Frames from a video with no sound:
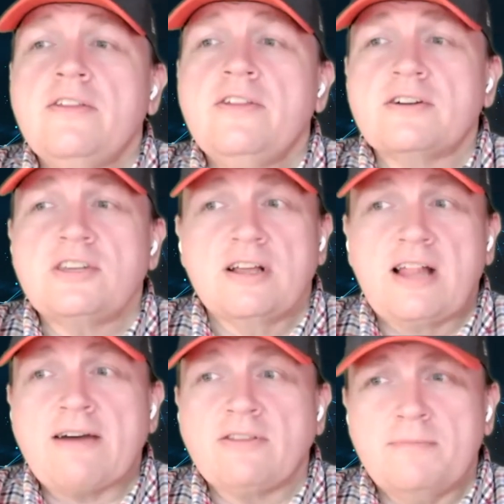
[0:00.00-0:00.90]
still
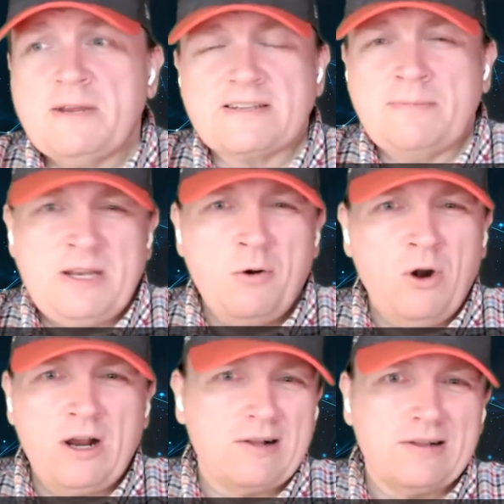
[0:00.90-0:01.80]
out there, because
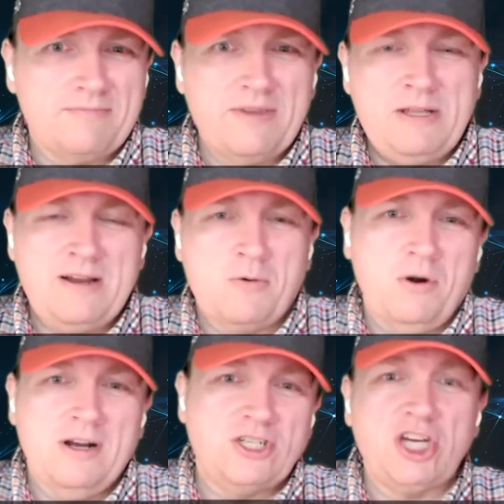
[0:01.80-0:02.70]
Oracle, they
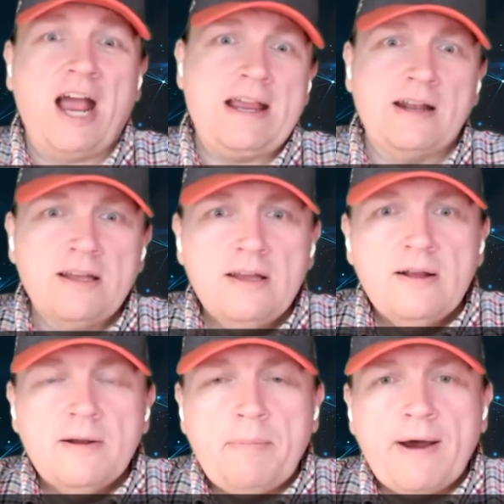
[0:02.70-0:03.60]
were a giant,
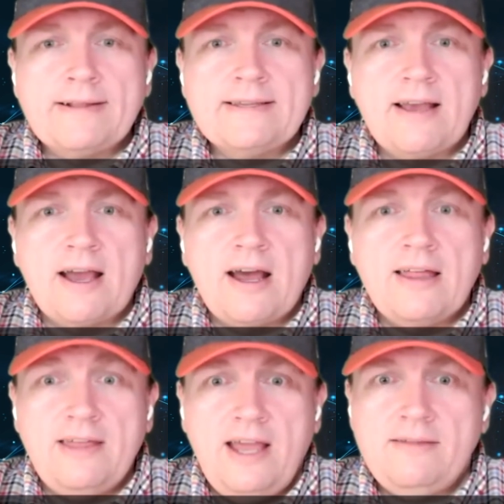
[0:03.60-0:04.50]
but
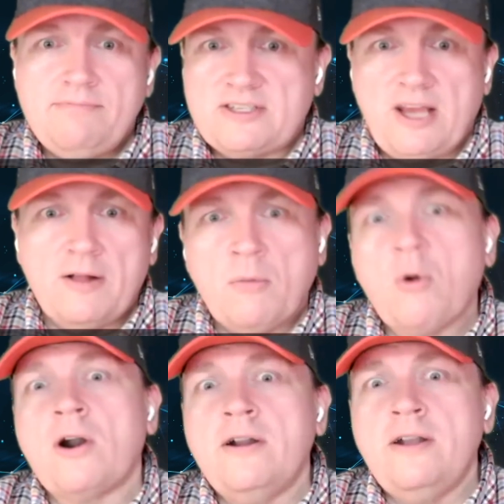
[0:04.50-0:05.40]
they sell
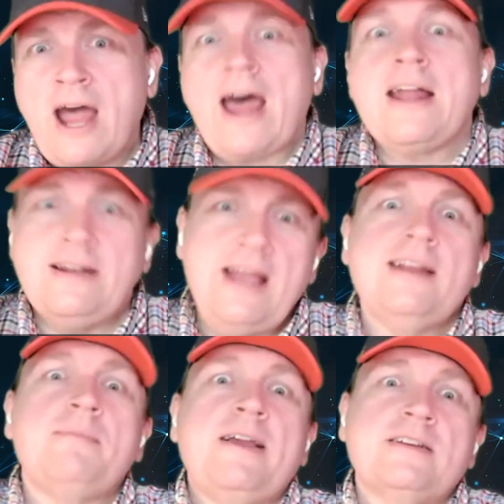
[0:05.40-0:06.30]
more
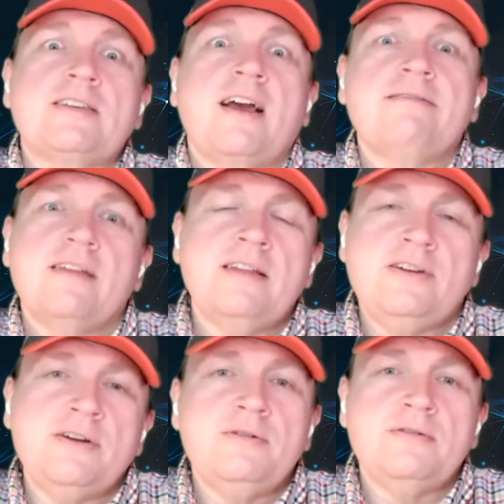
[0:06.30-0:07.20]
non-database stuff than
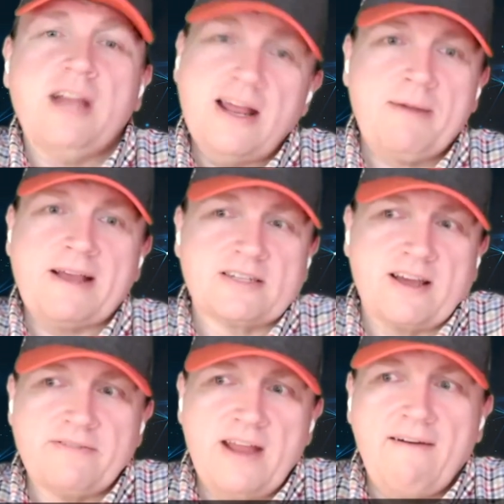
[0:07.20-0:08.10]
they do database
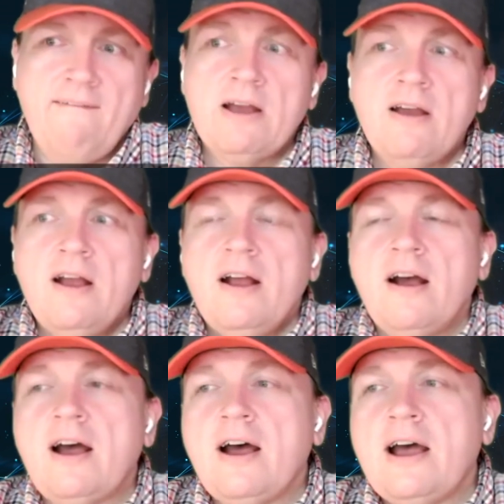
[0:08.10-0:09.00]
stuff now.
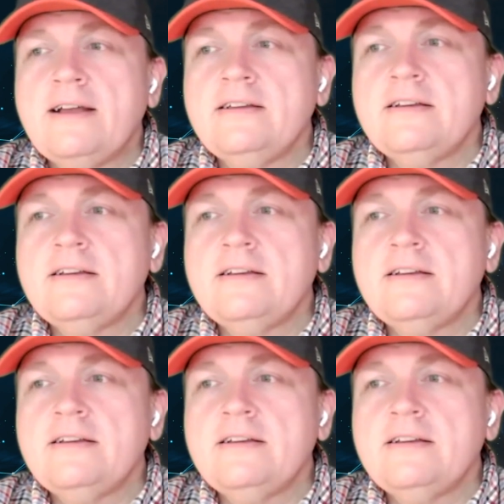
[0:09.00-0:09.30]
For